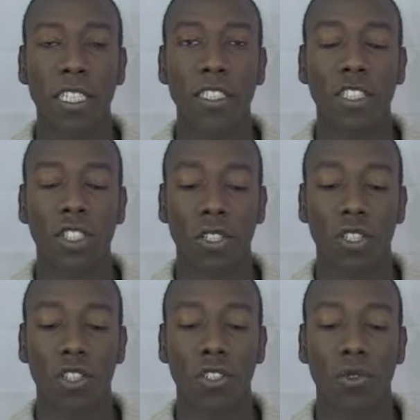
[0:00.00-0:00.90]
in
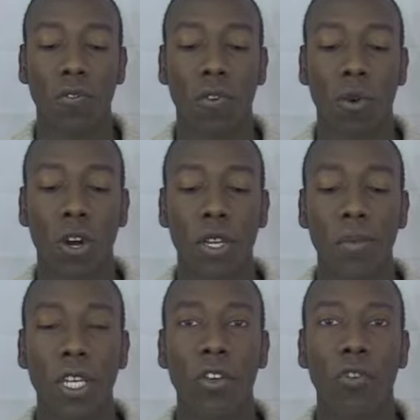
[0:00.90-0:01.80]
soot to avoid
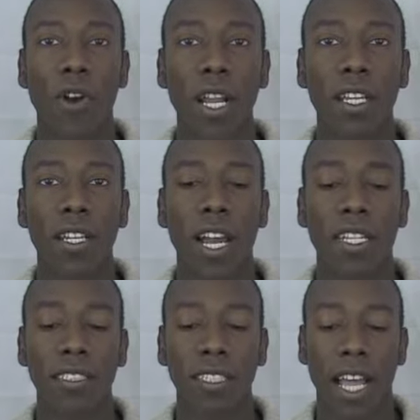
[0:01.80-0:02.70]
being
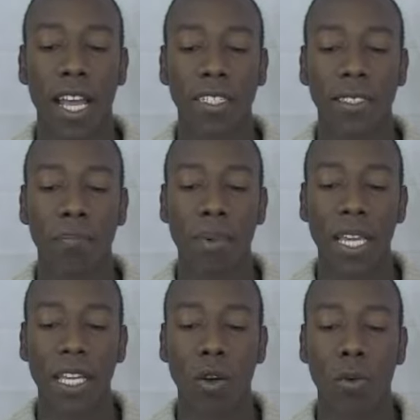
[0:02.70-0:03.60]
recognized as
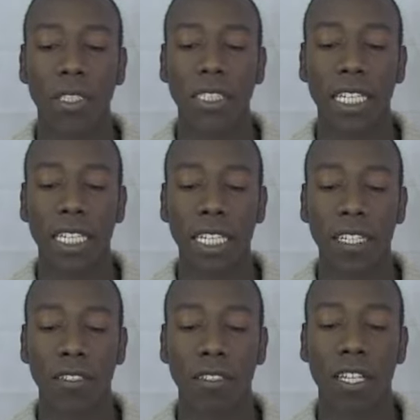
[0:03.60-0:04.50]
begging was
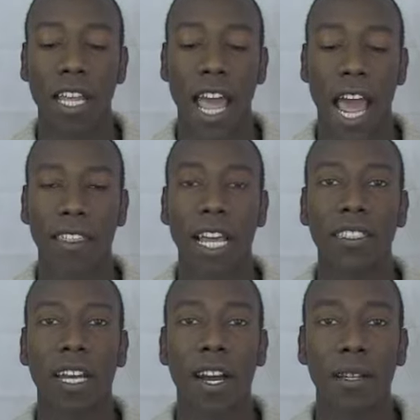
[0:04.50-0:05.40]
illegal at that
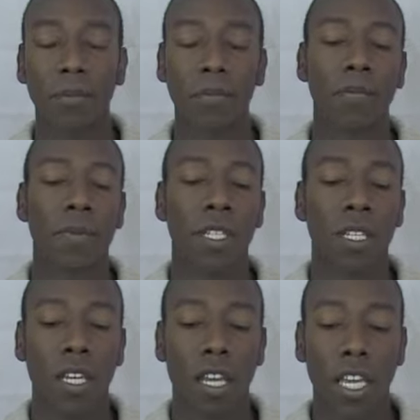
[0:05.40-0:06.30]
time.
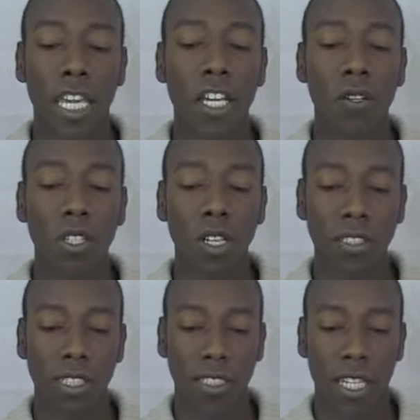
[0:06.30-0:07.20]
He goes on
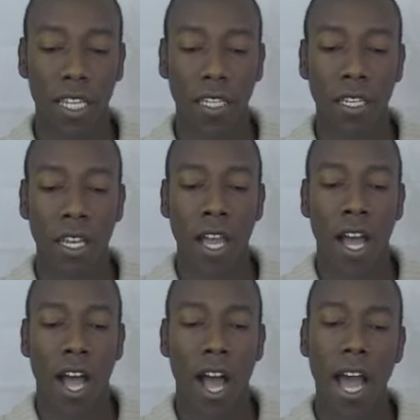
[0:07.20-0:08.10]
to say,
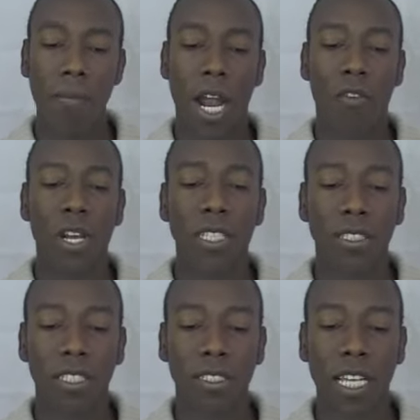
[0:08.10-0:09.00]
I'm not
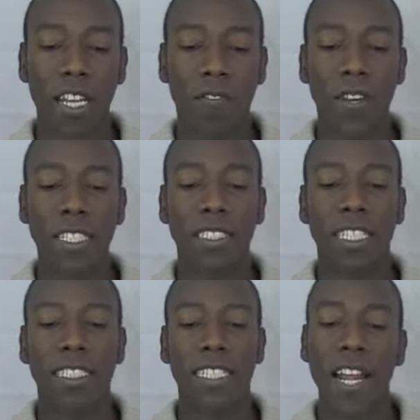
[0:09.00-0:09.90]
racist, and offense
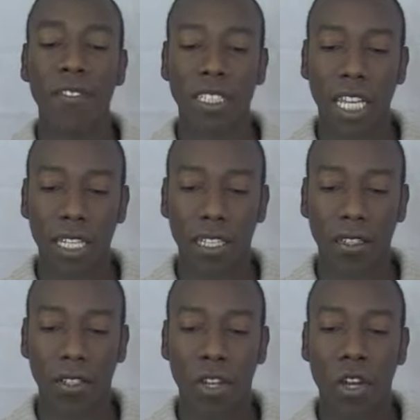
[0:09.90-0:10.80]
is never
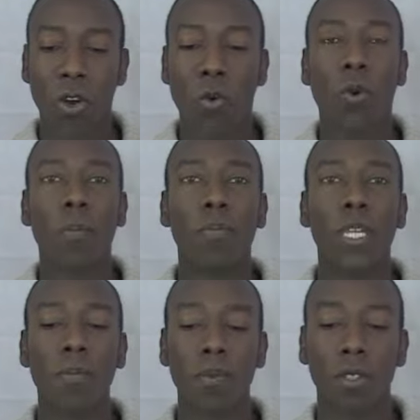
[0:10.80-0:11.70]
taken when
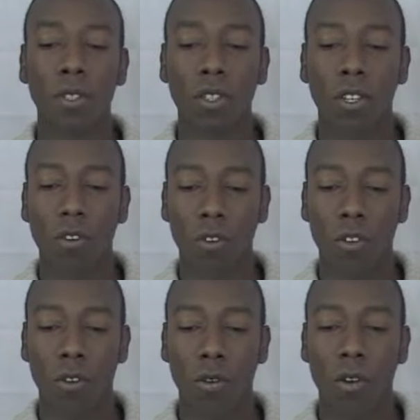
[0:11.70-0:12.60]
people
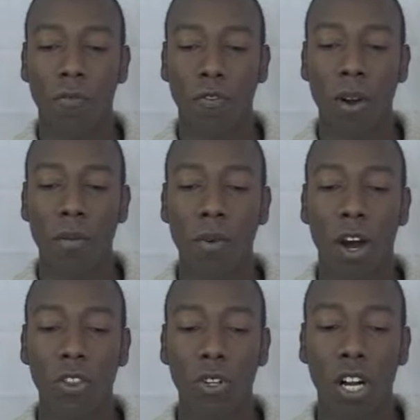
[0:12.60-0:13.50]
from
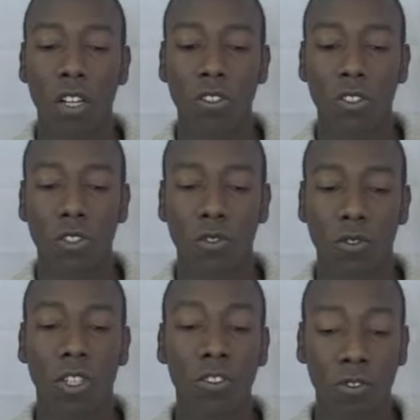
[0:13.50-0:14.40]
other culture
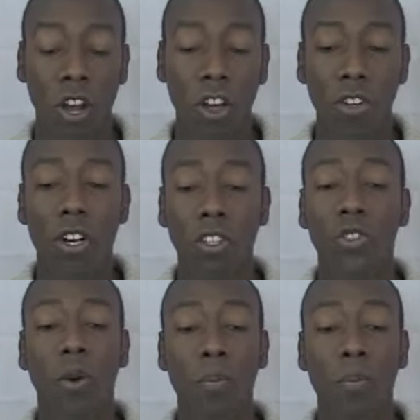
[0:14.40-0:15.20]
other cultural